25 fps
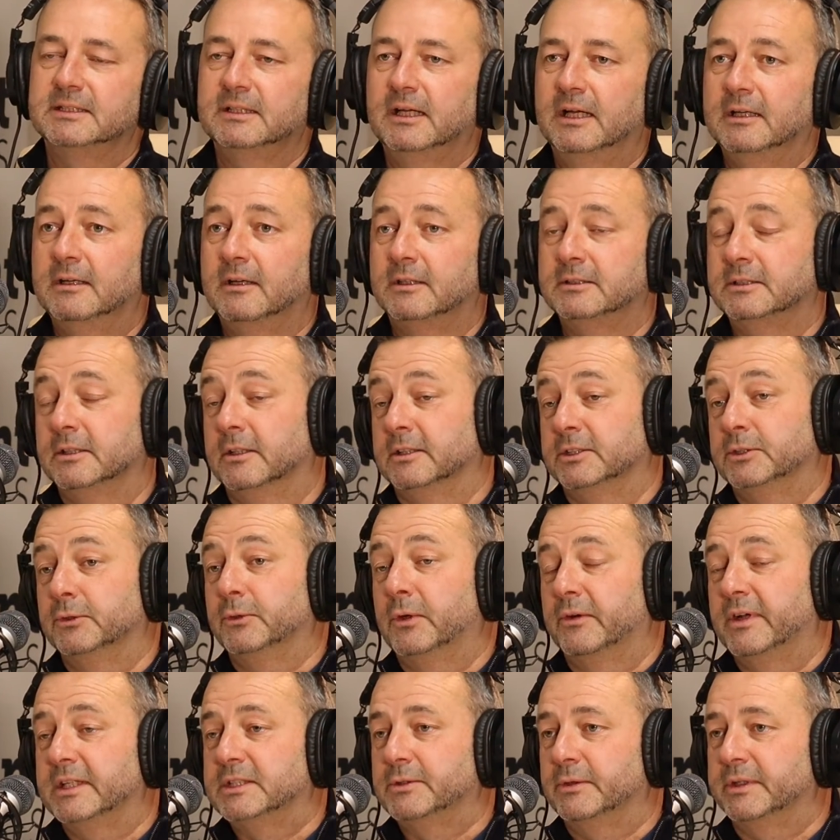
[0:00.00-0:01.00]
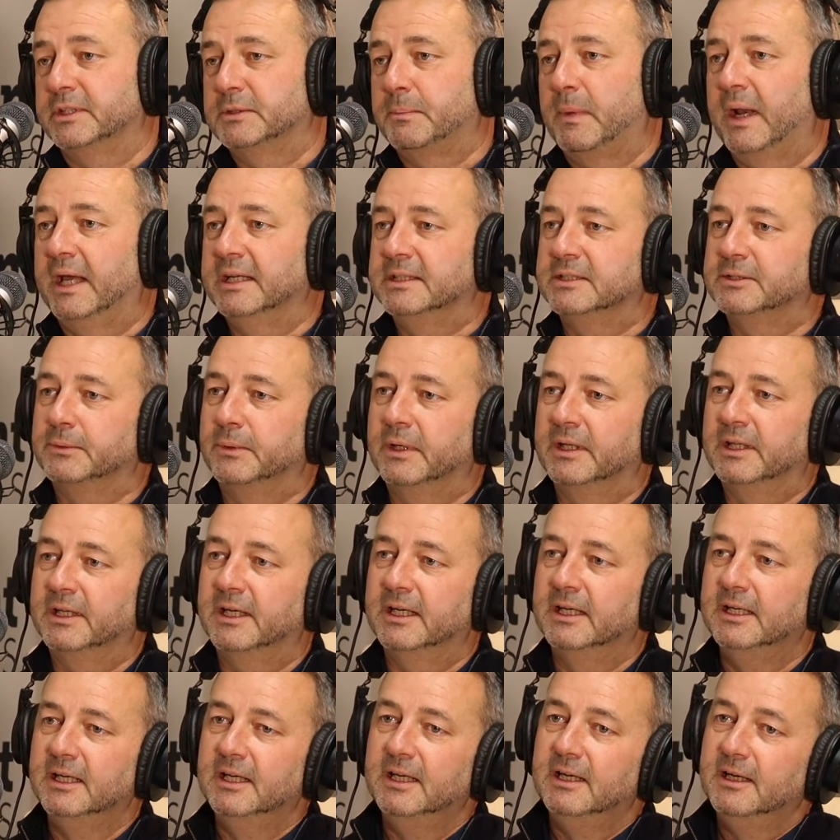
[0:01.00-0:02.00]
And I sort of had to explain to her
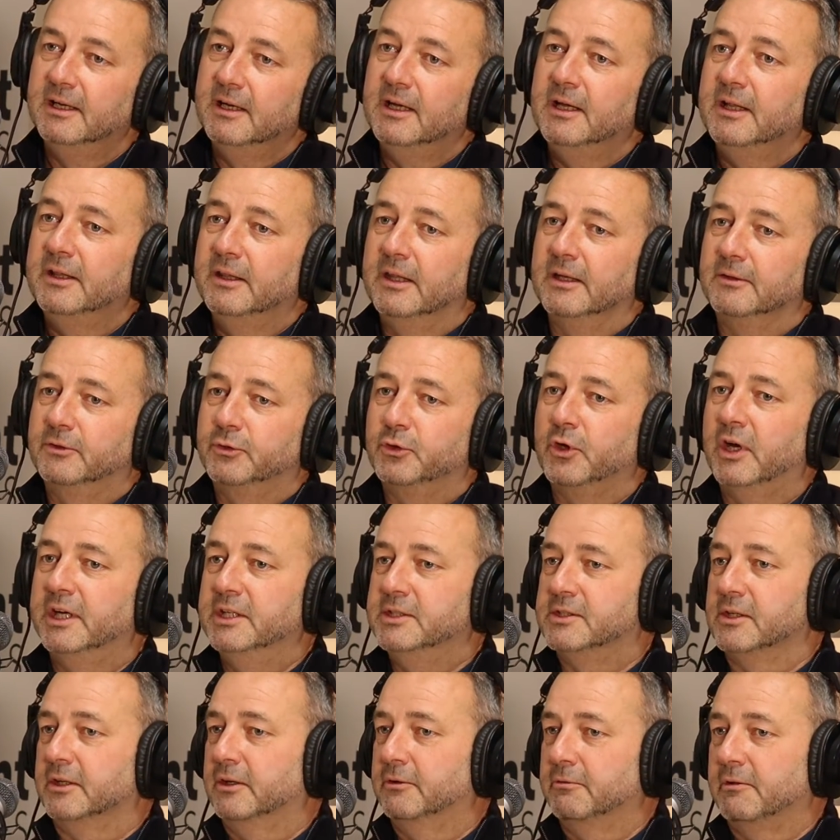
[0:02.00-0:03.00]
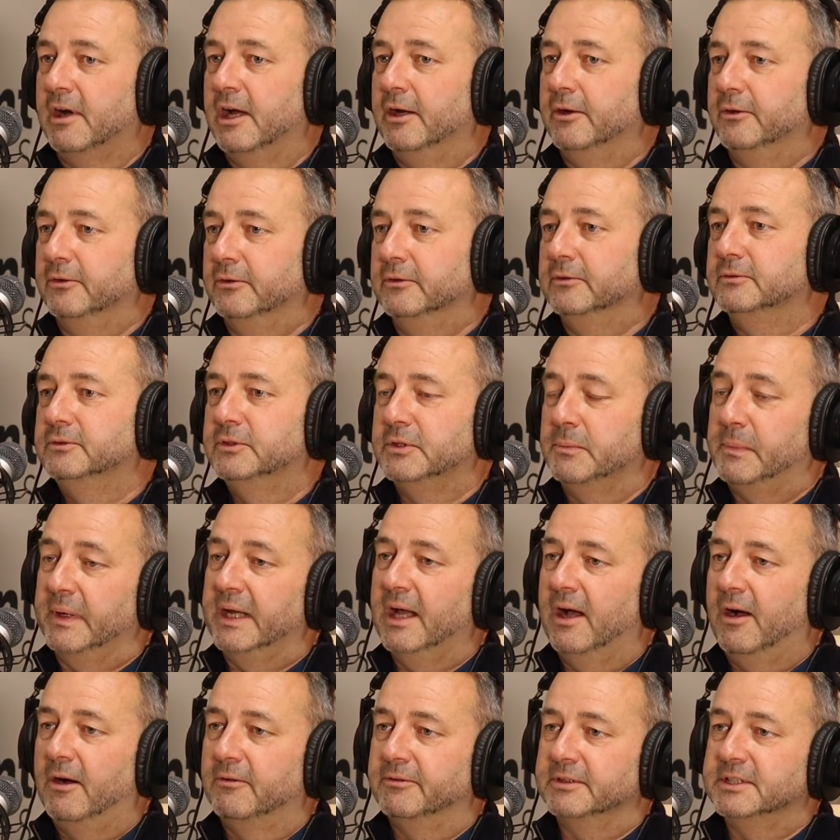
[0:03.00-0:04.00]
that the trees are grown to be
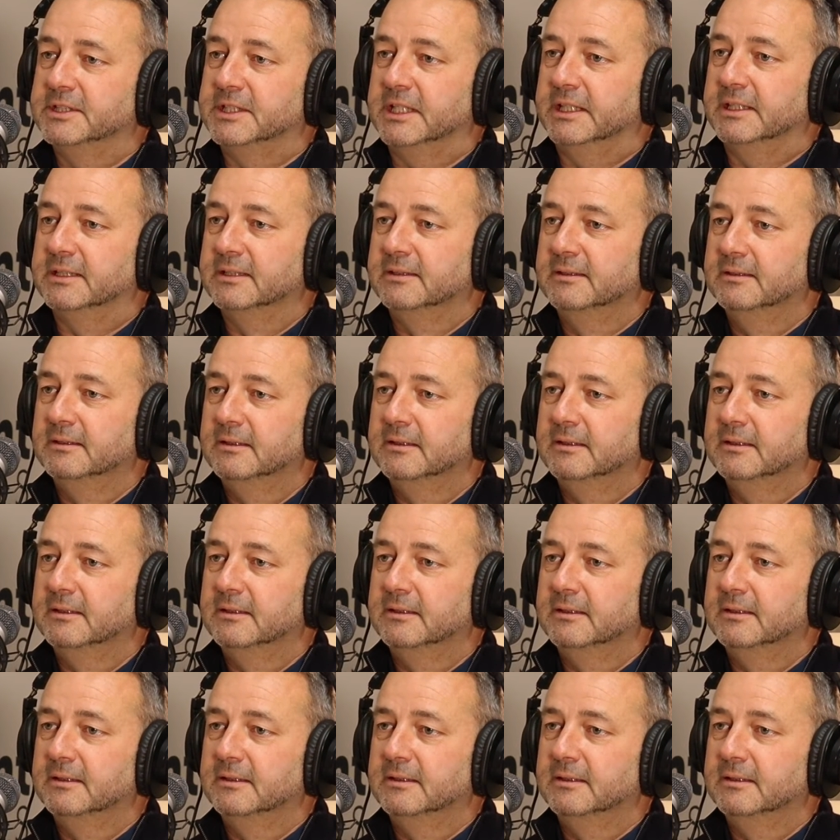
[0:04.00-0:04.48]
harvested.